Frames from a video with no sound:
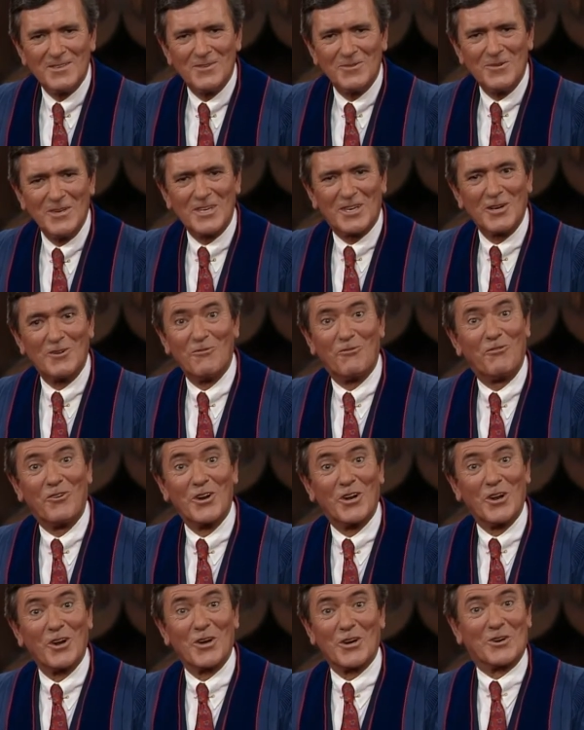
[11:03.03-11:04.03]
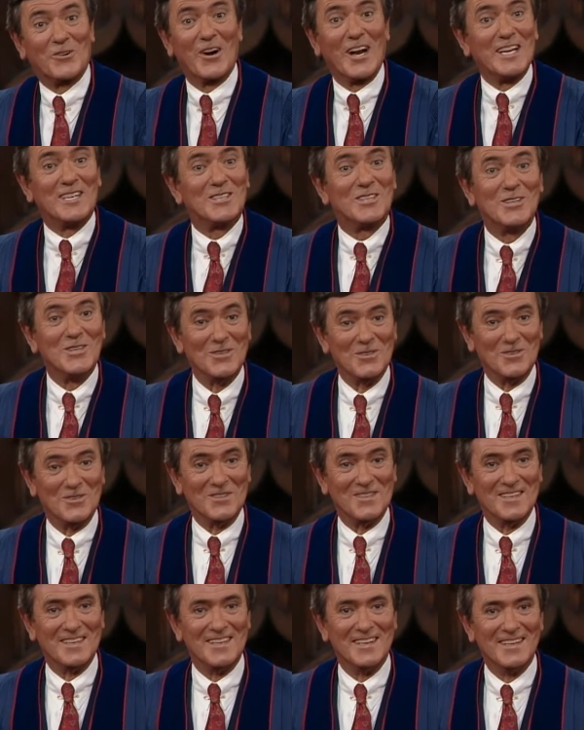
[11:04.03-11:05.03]
We can fiddle a great
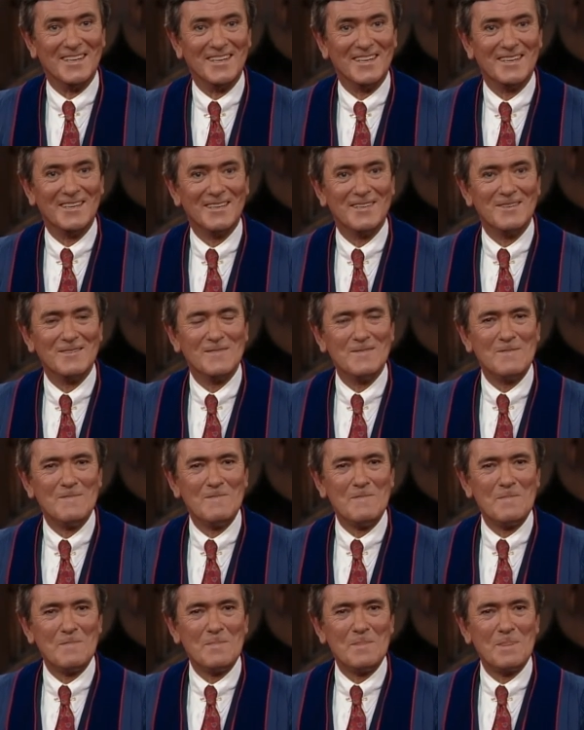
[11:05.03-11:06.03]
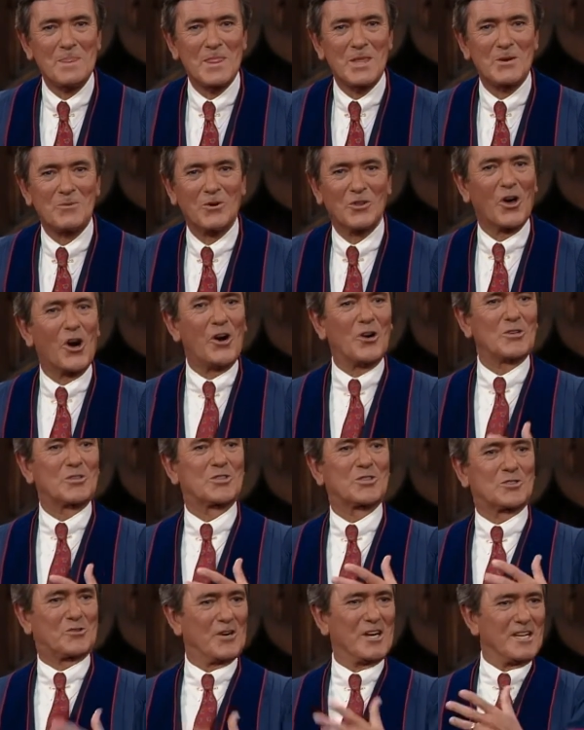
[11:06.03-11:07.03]
tune with all
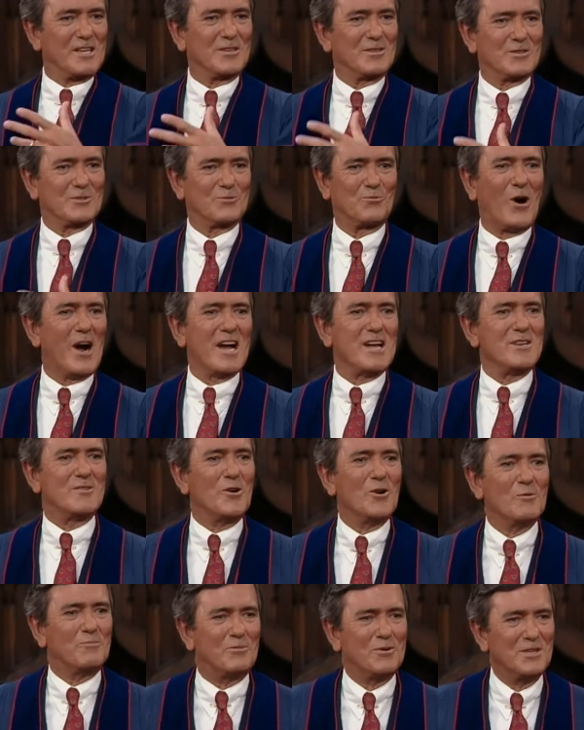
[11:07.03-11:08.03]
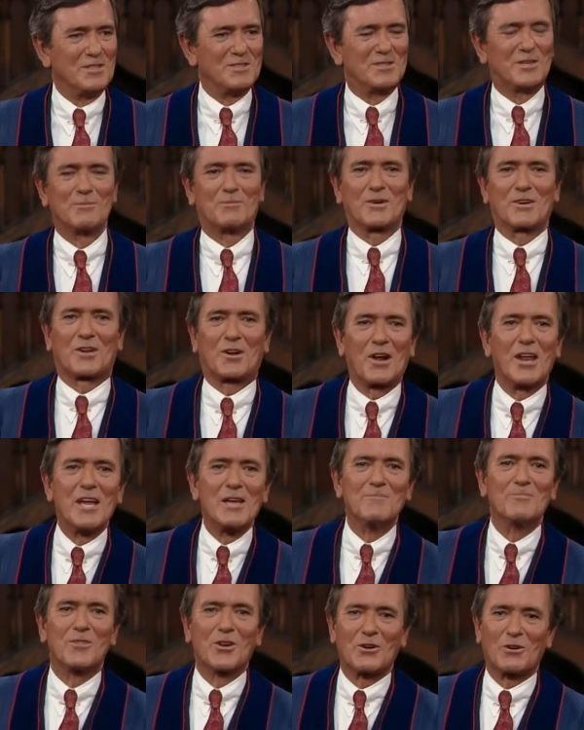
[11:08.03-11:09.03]
strings wide open to
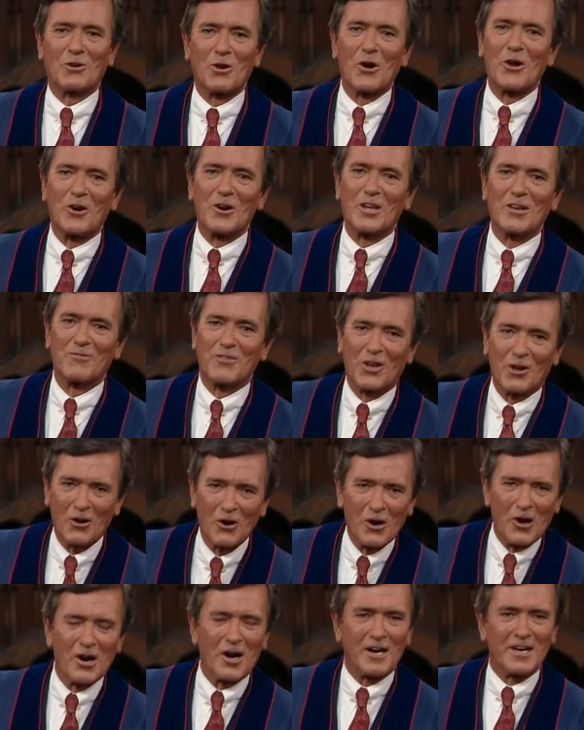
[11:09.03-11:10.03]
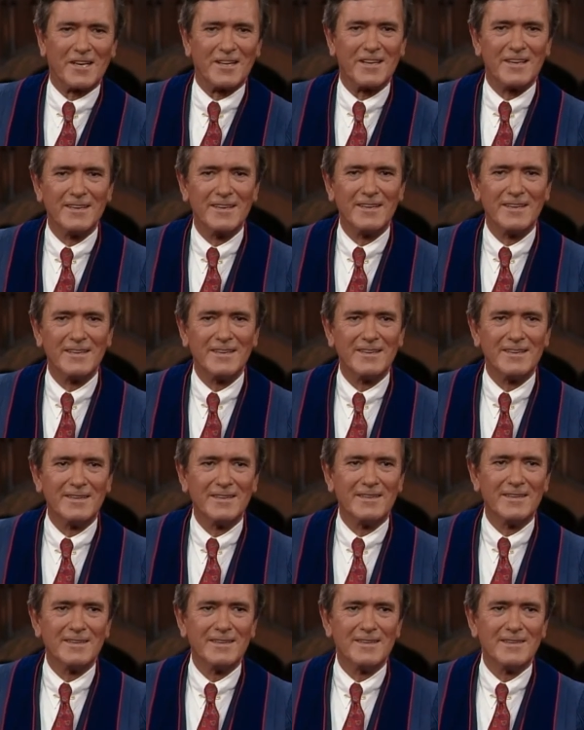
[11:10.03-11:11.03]
proclaim the glory of the Lord
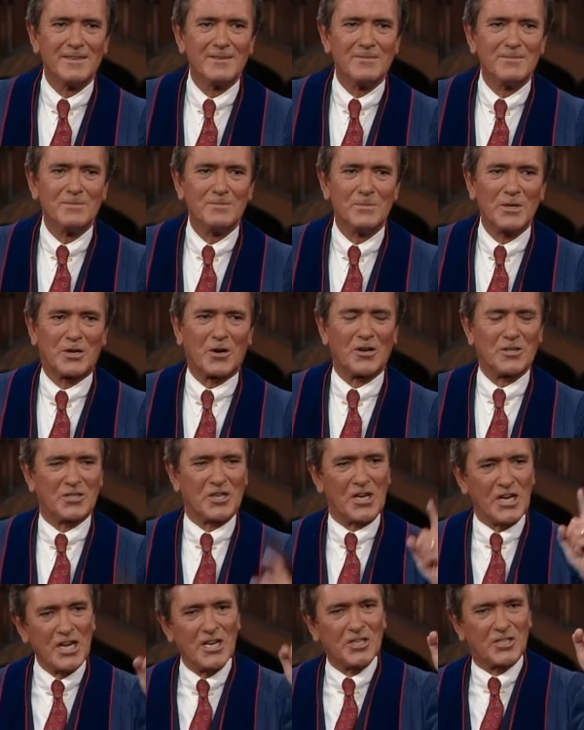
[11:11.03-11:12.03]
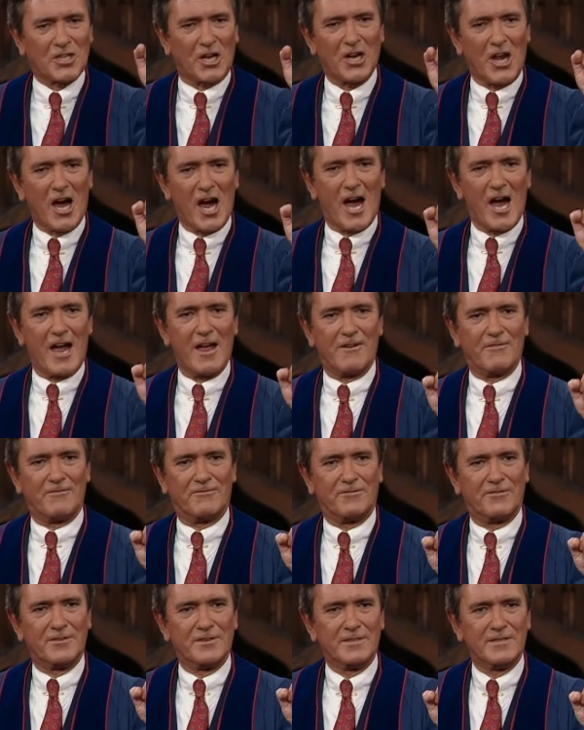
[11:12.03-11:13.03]
because He's
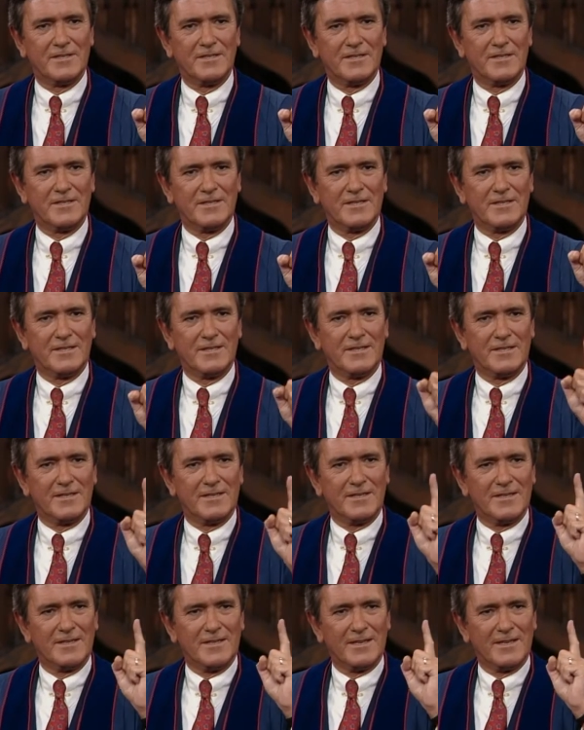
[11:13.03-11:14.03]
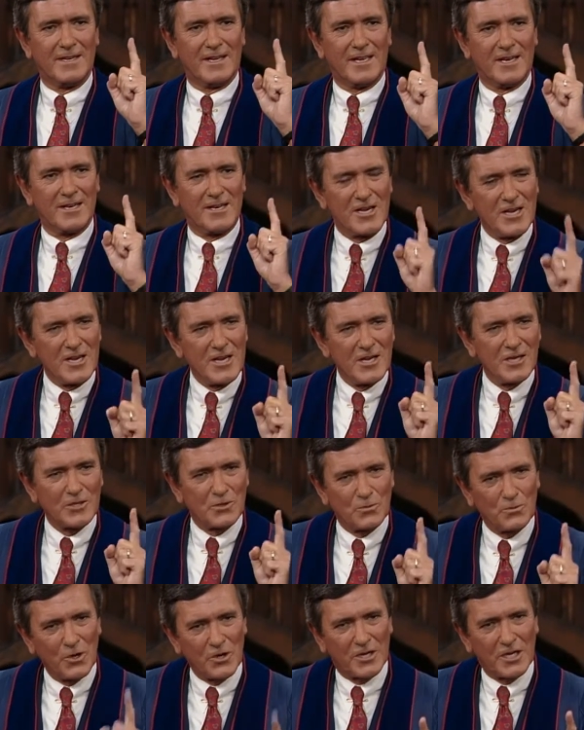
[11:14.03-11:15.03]
alive and He is
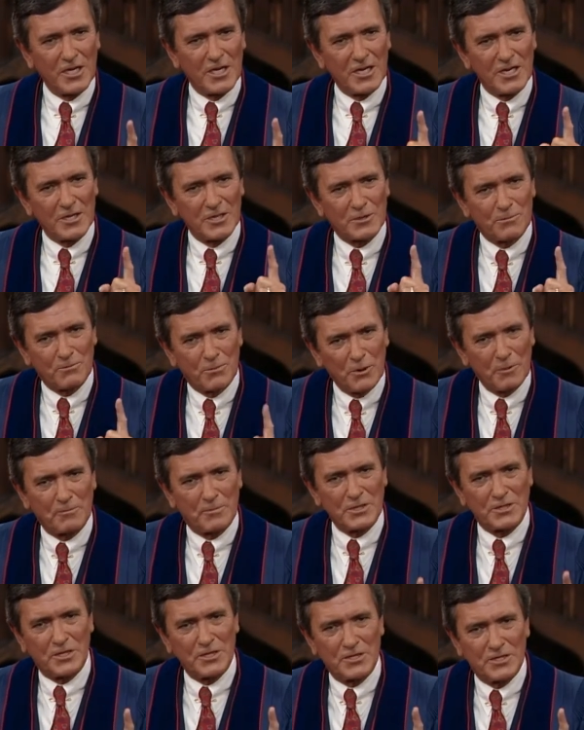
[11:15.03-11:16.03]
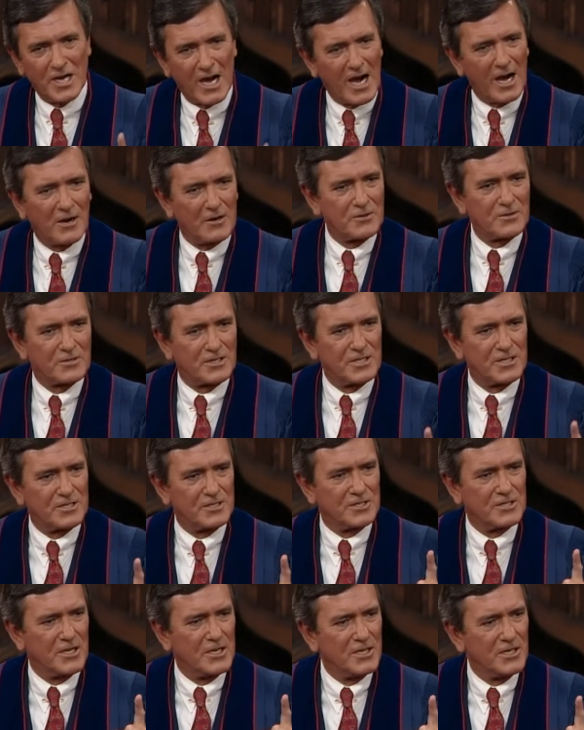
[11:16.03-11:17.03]
working His purposes out
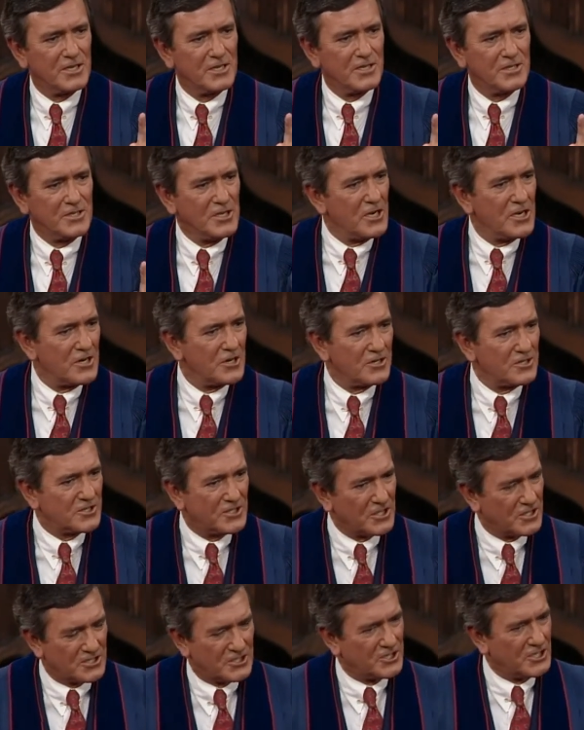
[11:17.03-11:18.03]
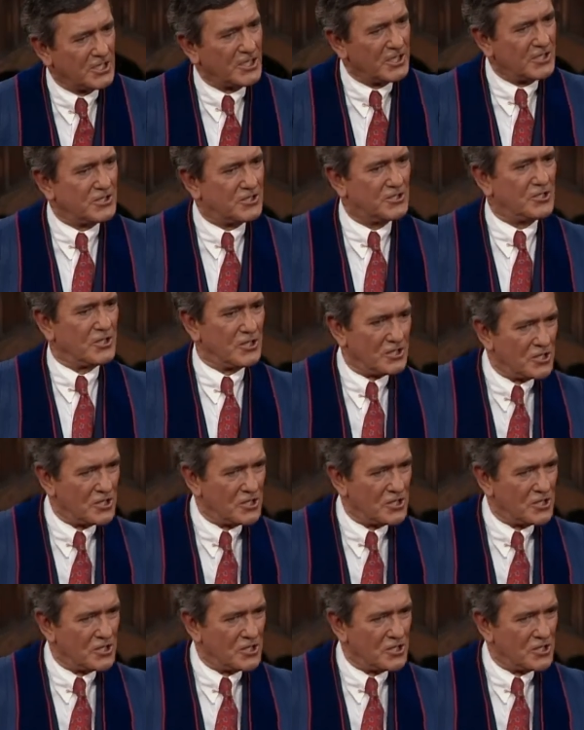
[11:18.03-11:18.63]
as year succeeds to